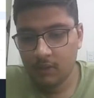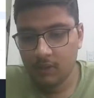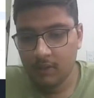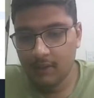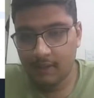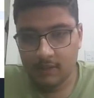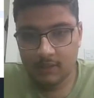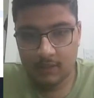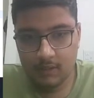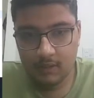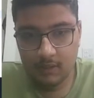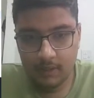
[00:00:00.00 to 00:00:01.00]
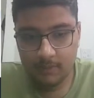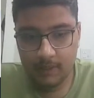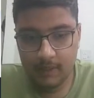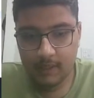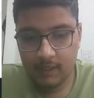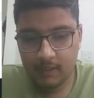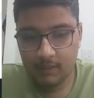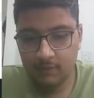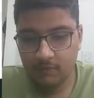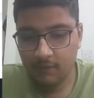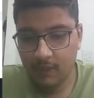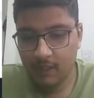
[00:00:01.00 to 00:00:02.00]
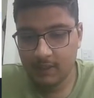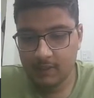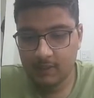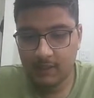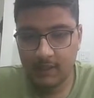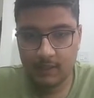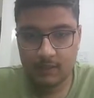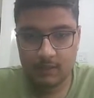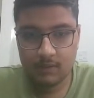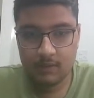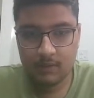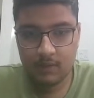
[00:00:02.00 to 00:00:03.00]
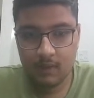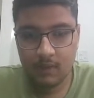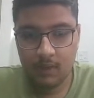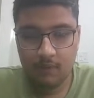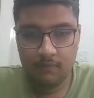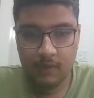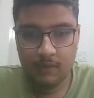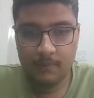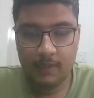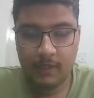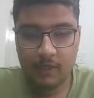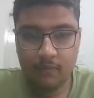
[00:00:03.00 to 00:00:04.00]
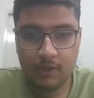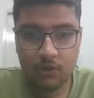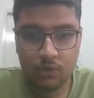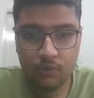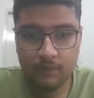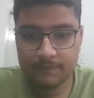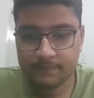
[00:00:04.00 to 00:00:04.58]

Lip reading: let's update fast next will be equal to